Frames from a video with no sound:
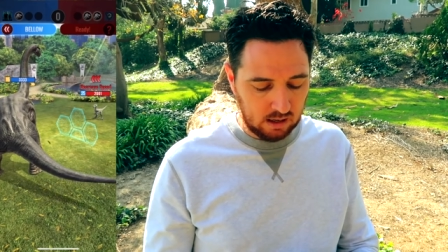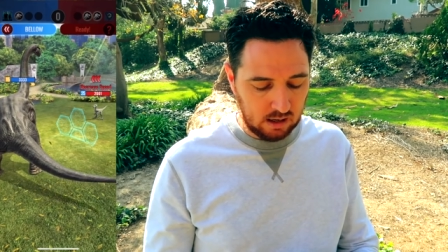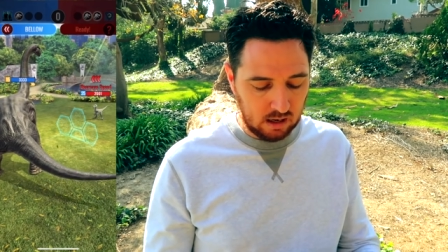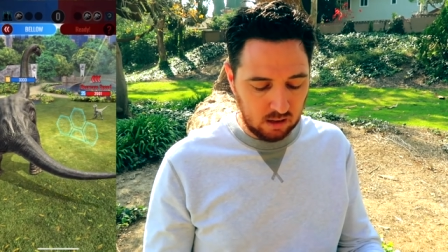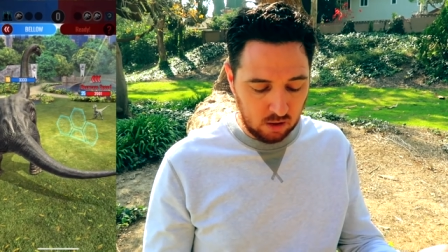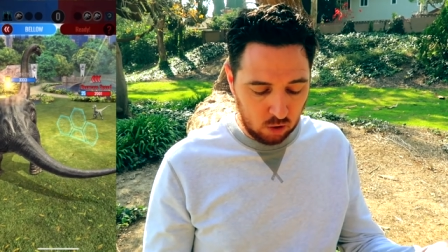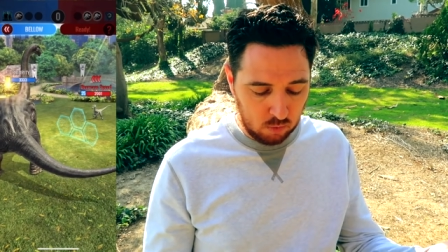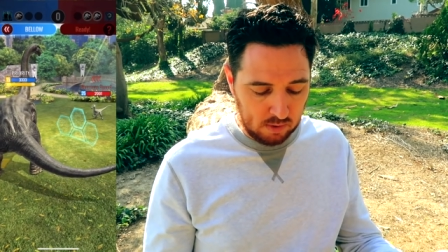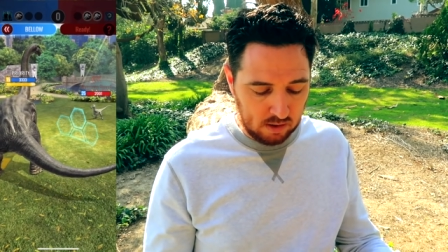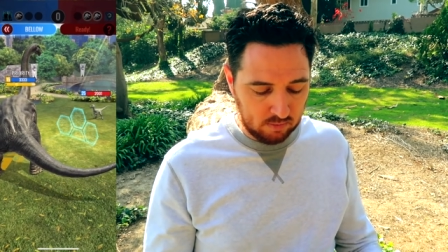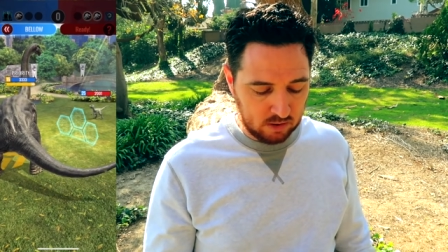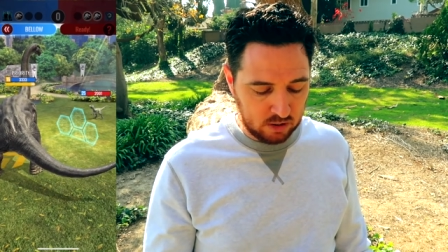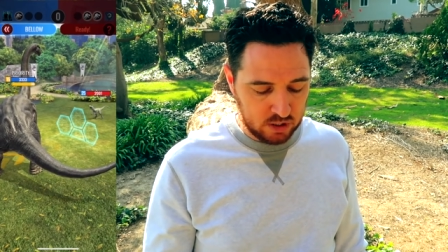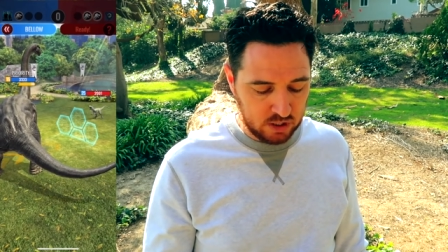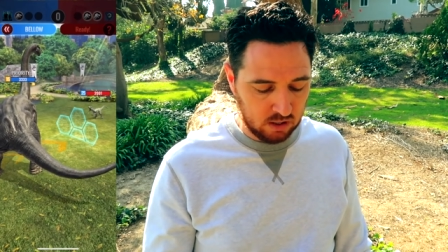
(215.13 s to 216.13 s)
Got a little bit
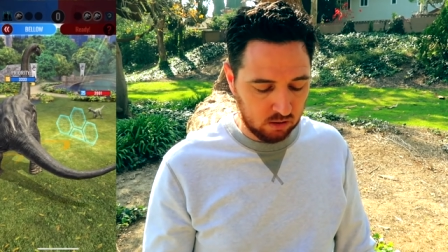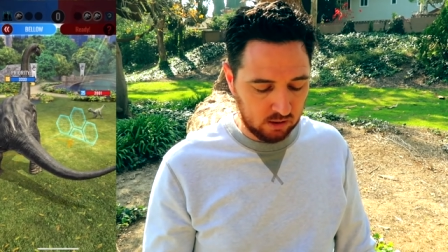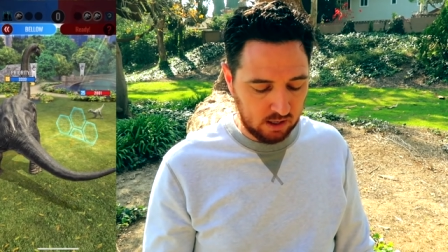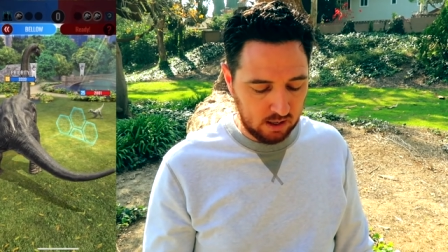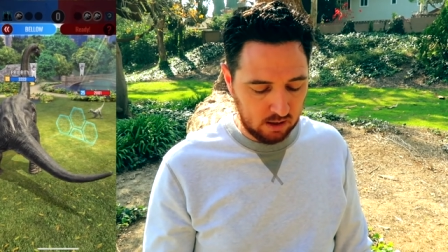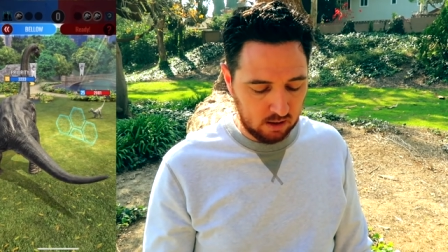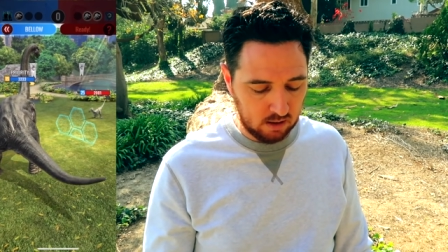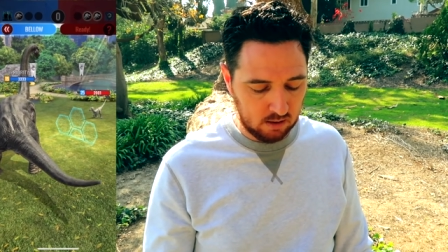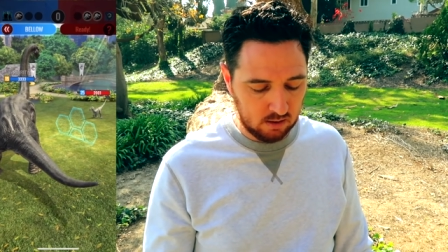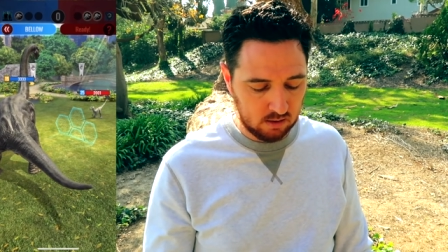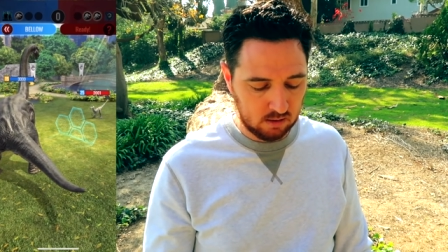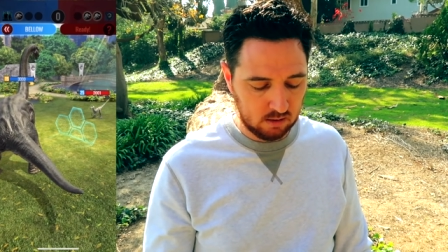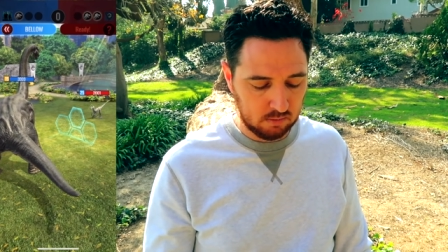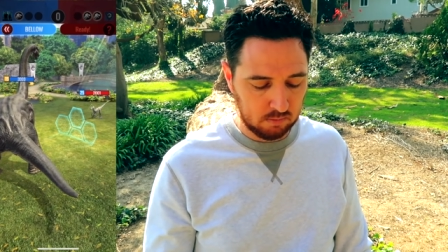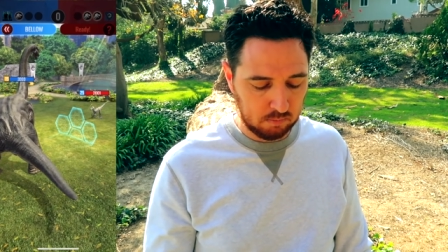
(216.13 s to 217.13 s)
of a shield here.
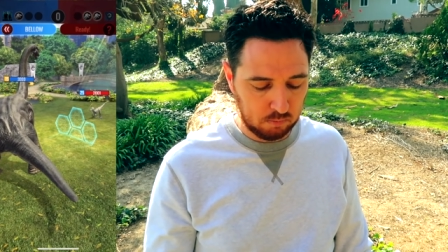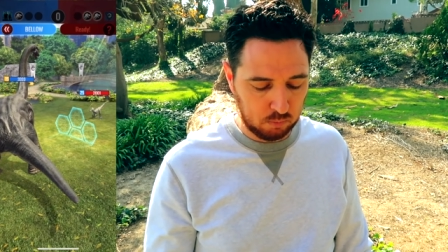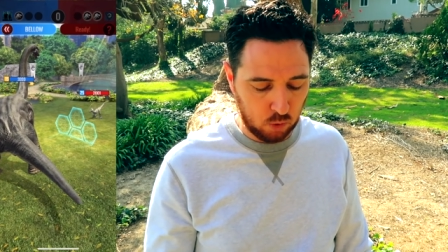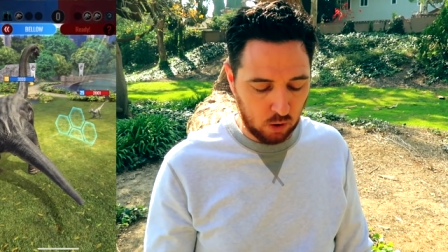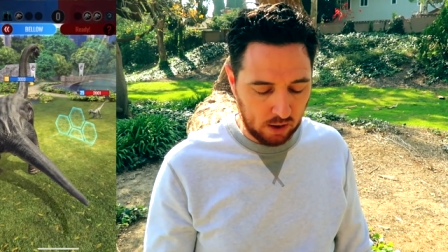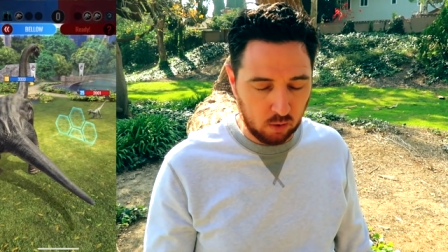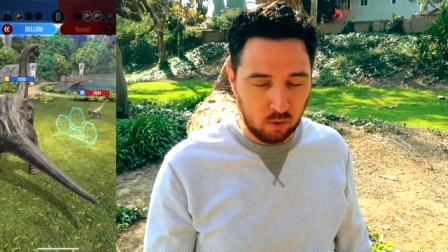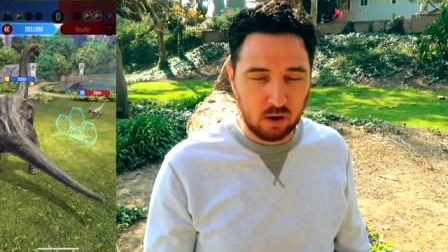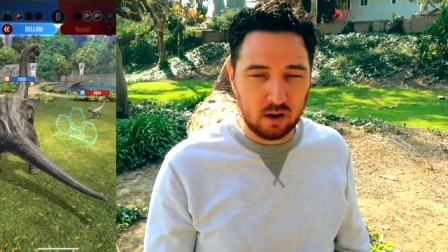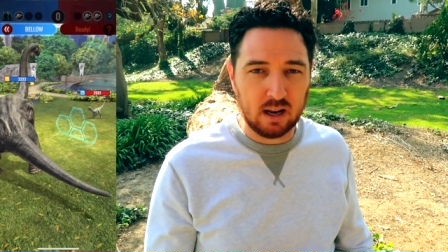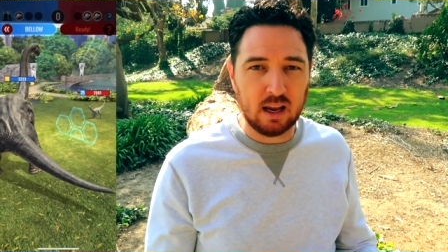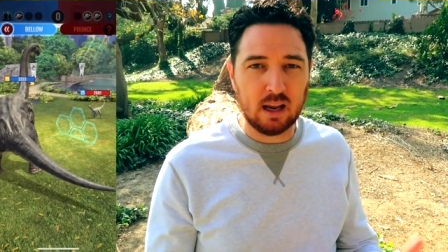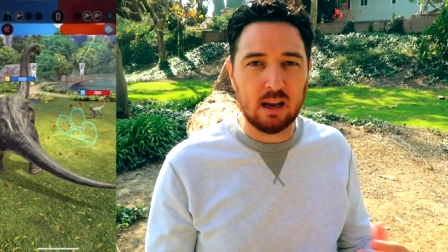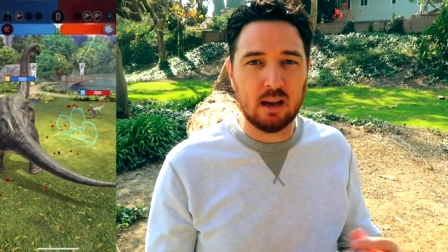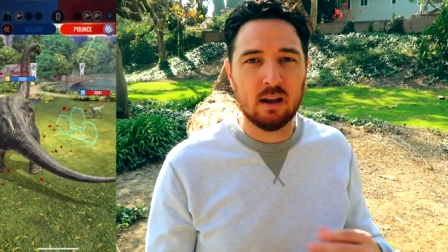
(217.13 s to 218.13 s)

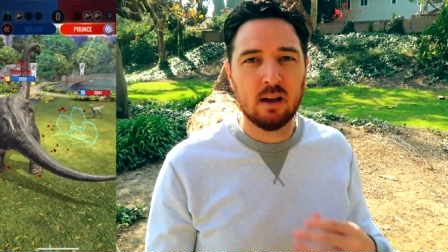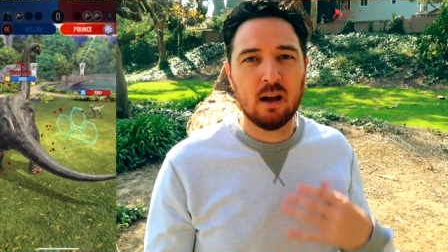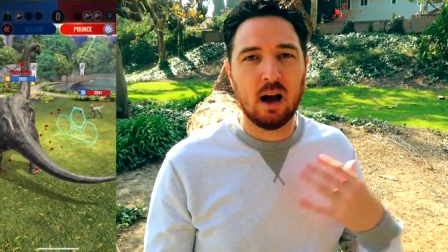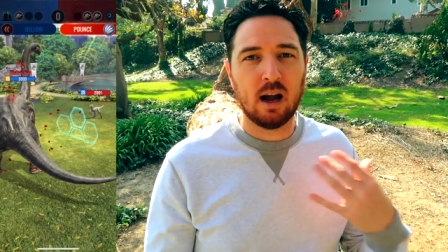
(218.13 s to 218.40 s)
Priority.